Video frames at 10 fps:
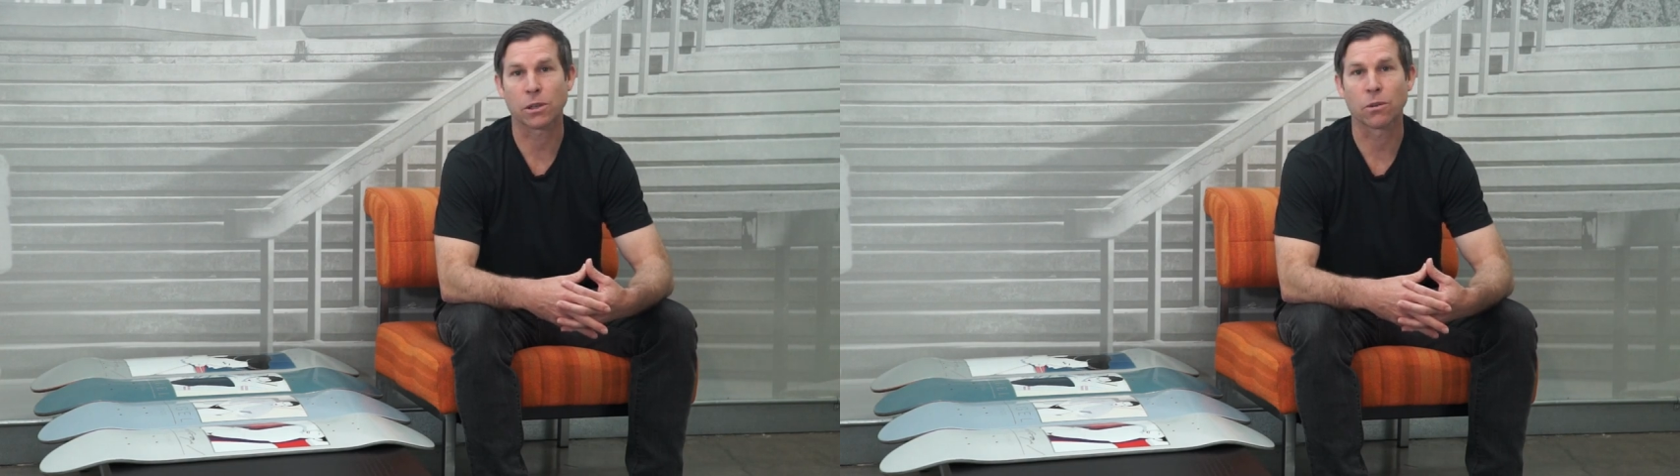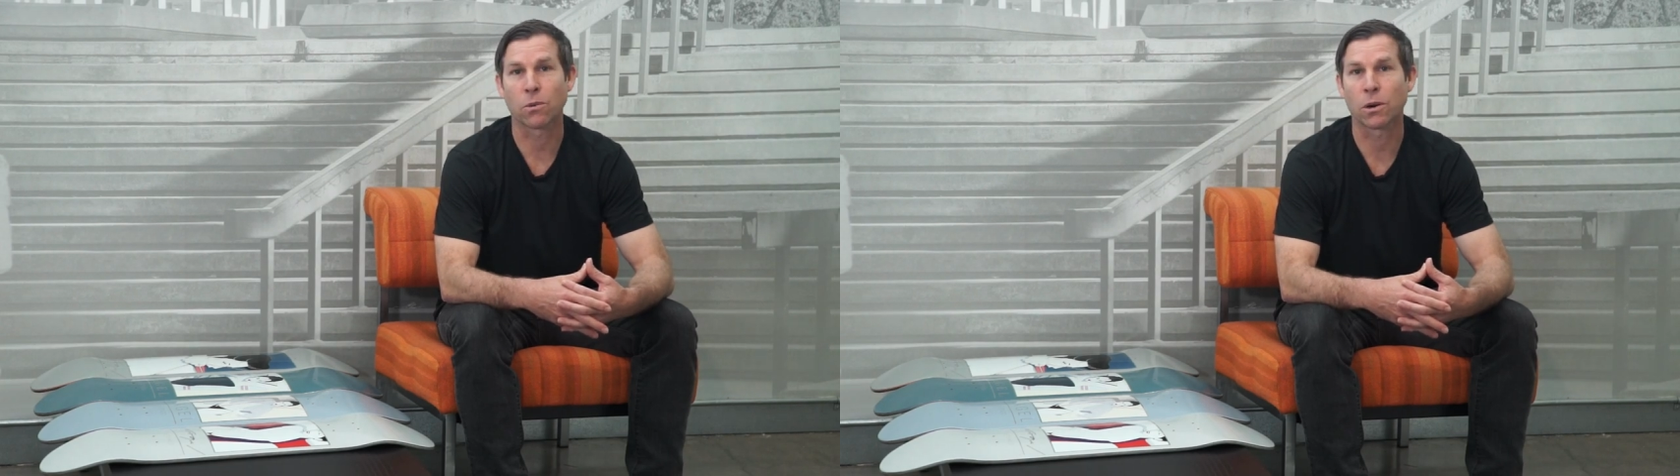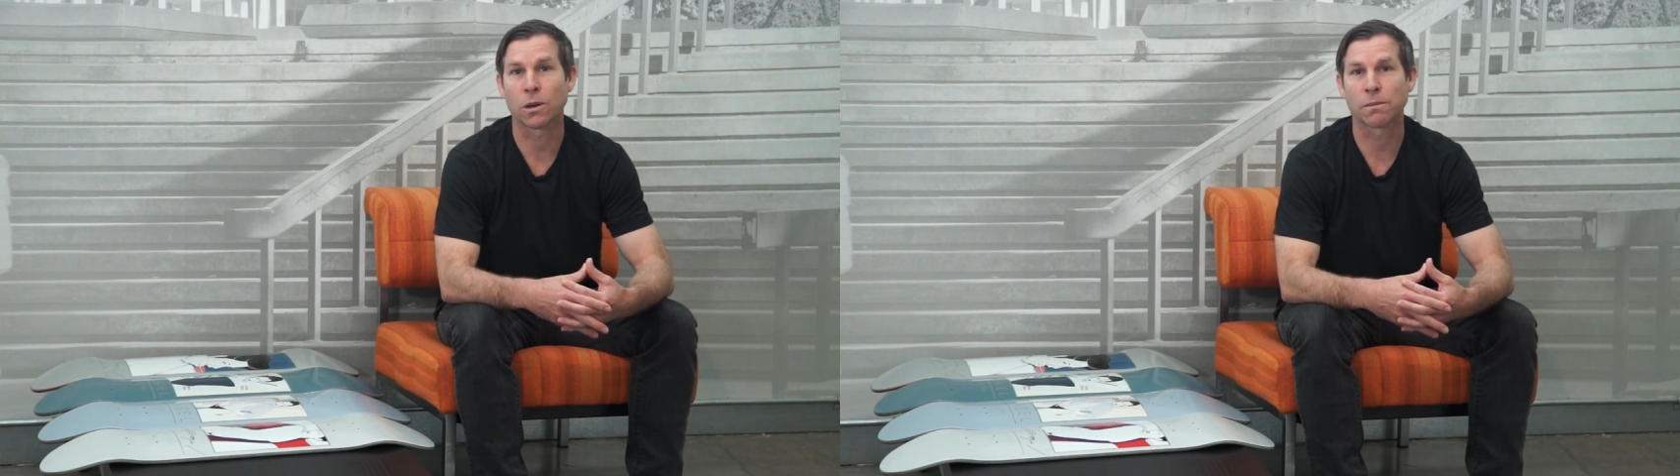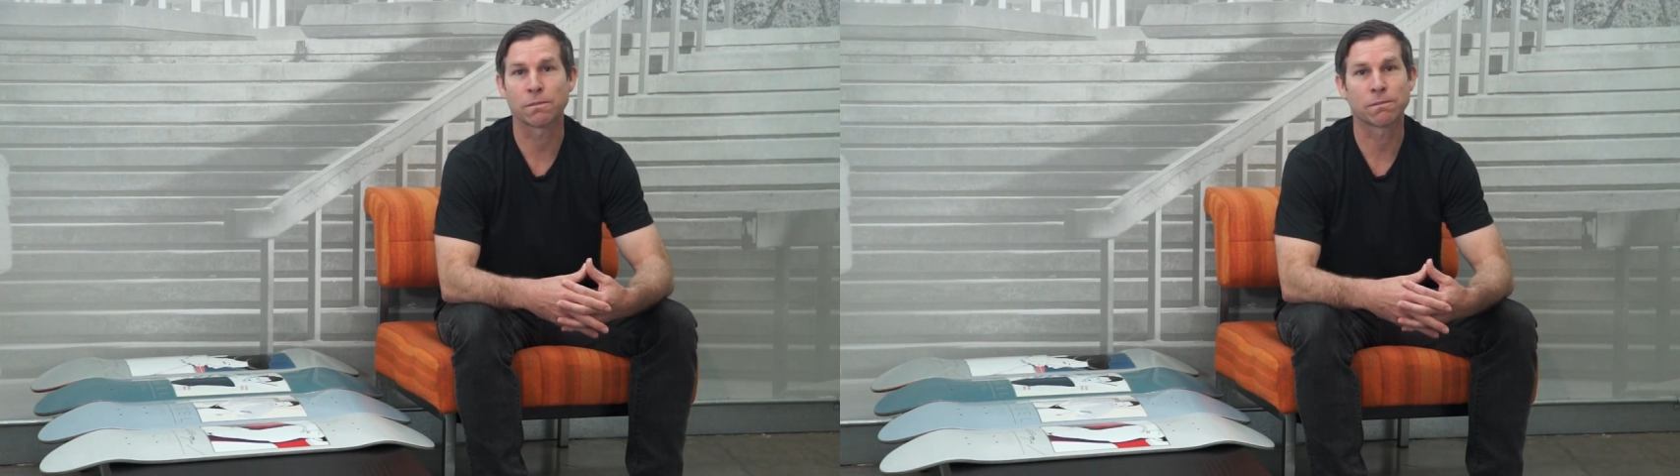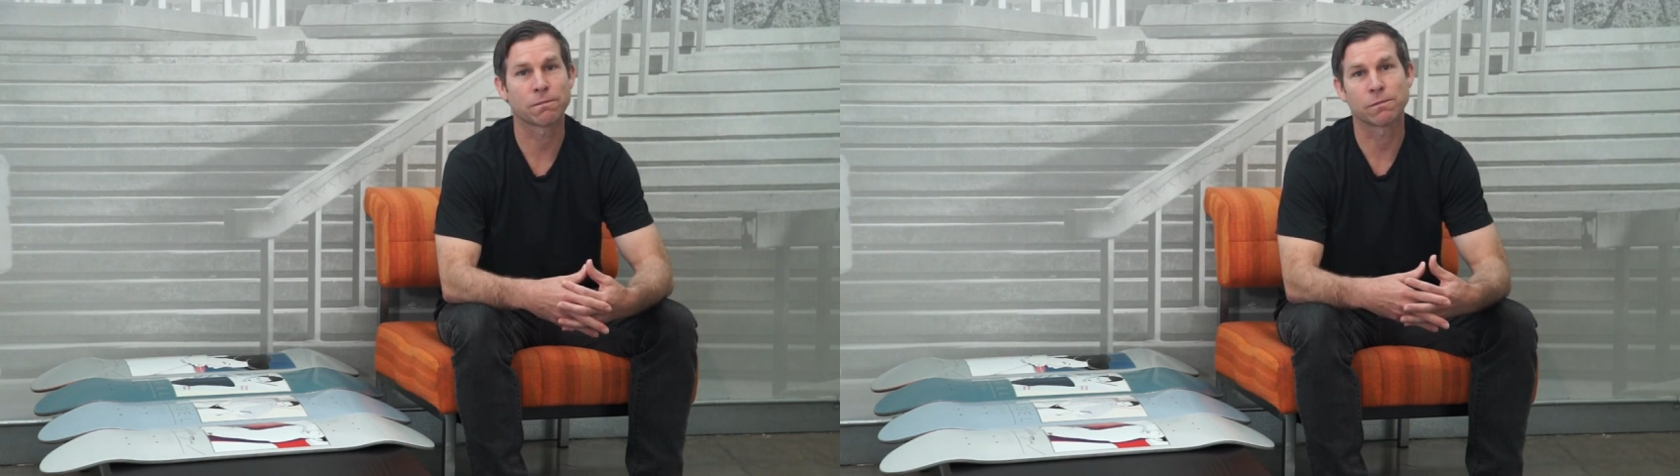on the
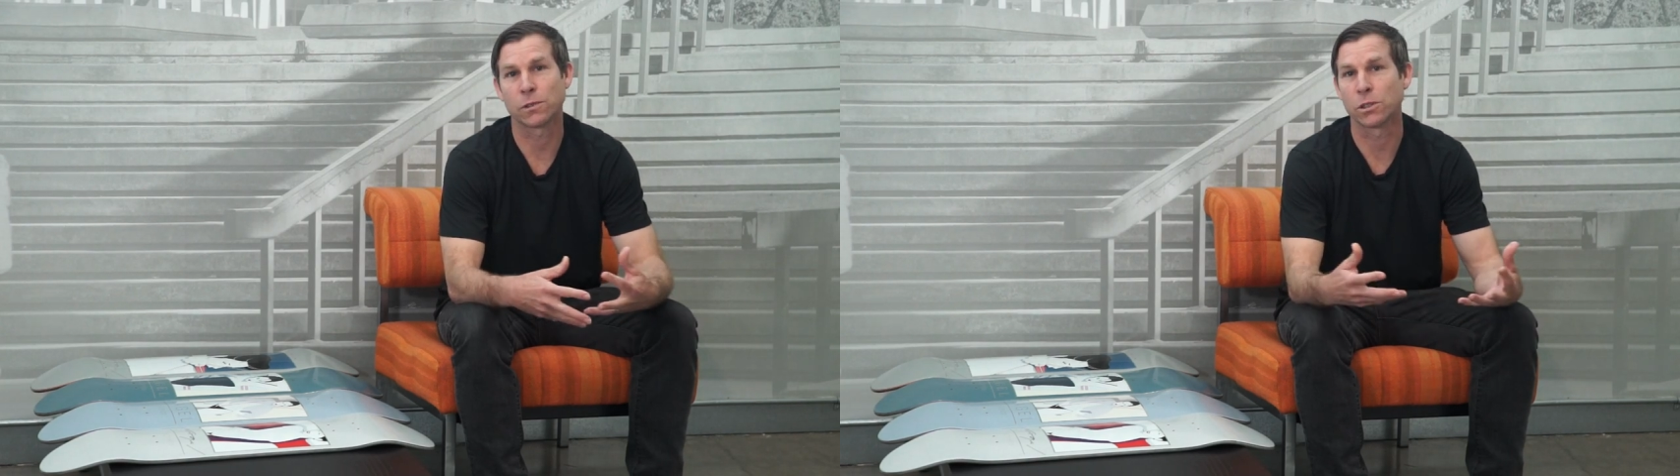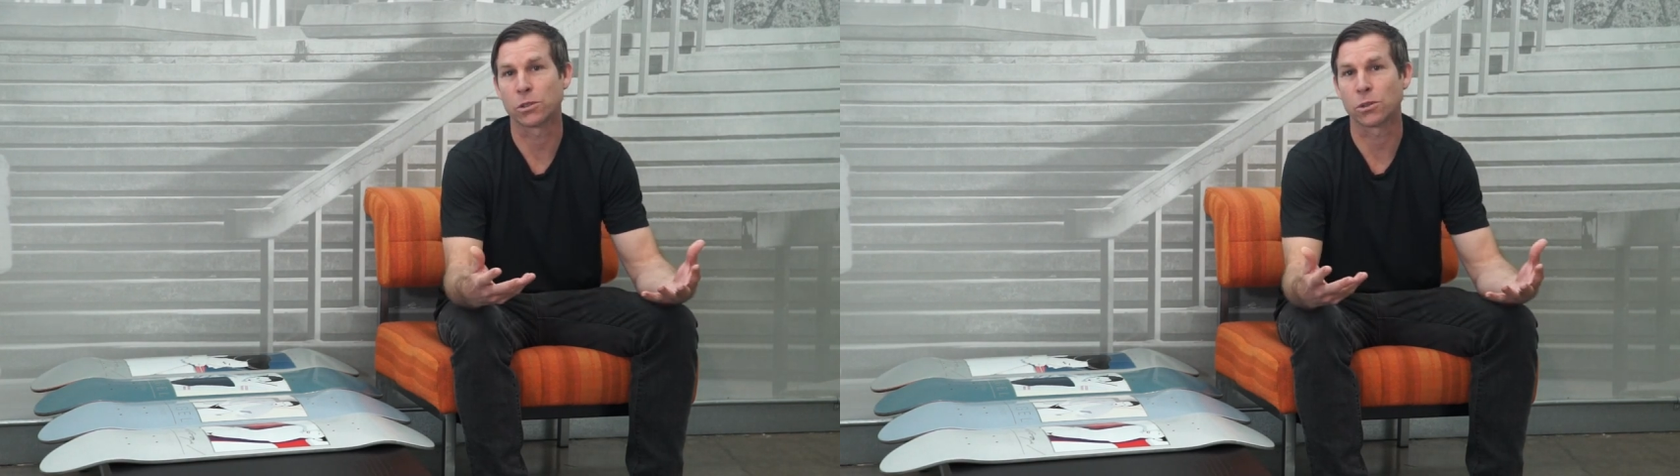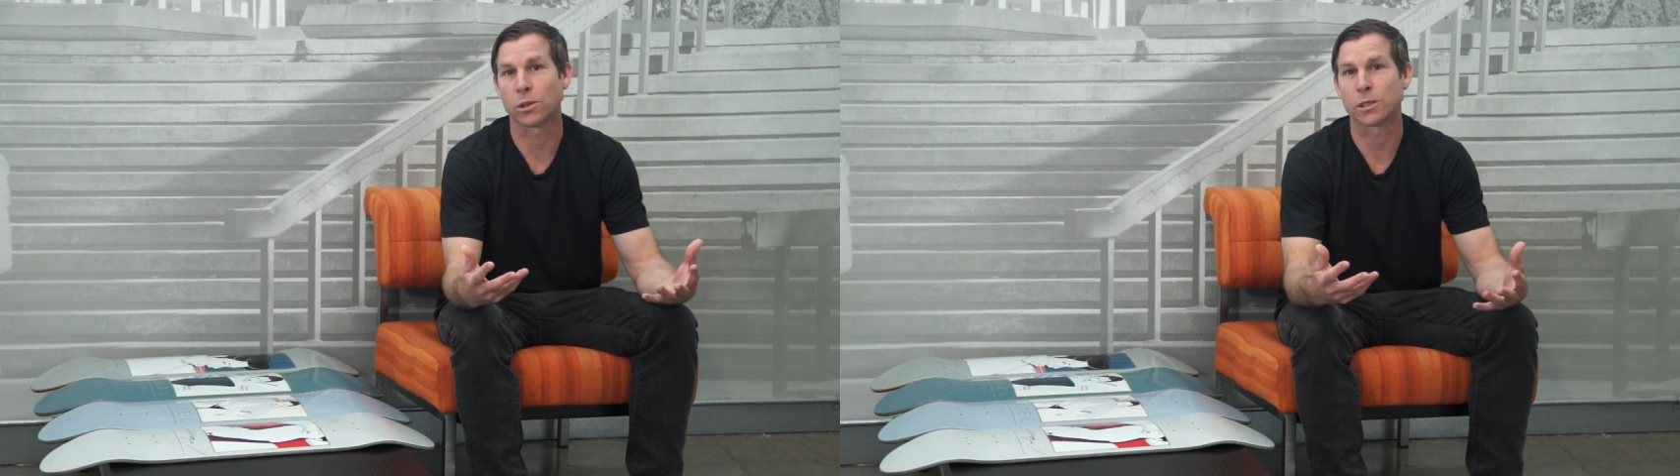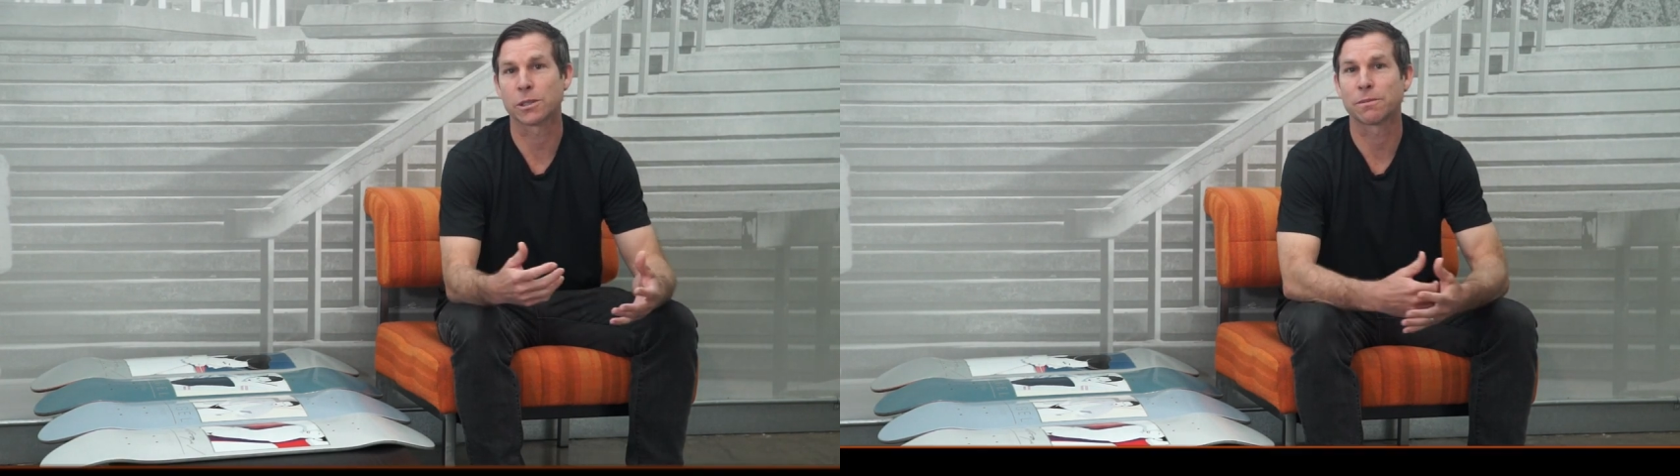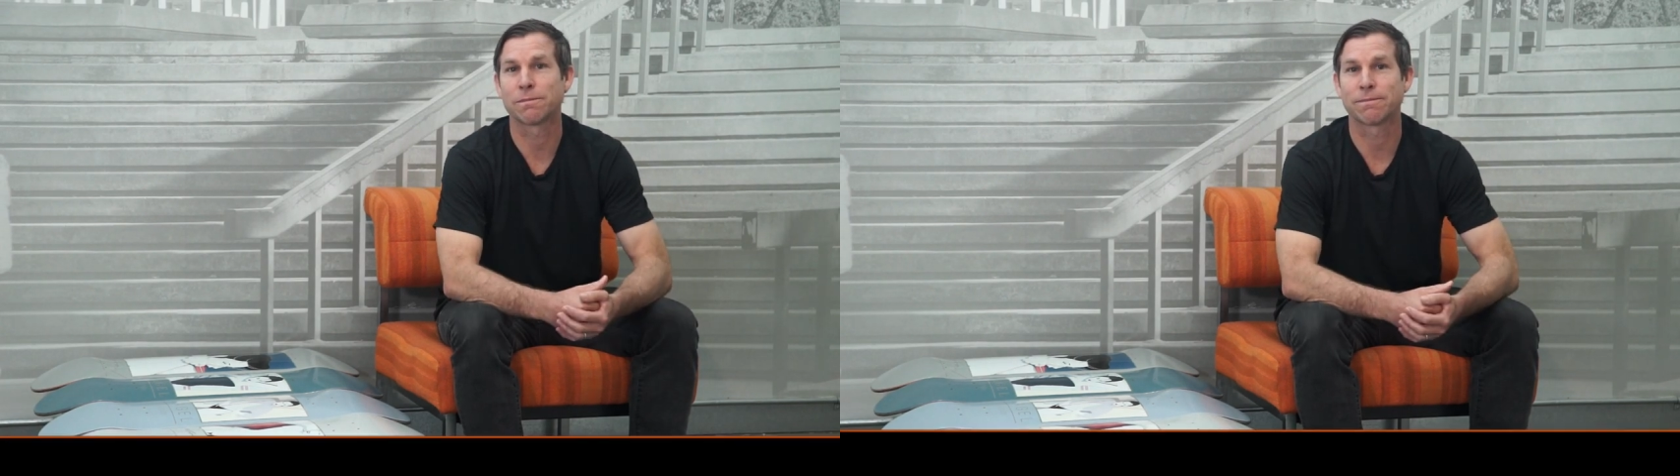wall, your choice.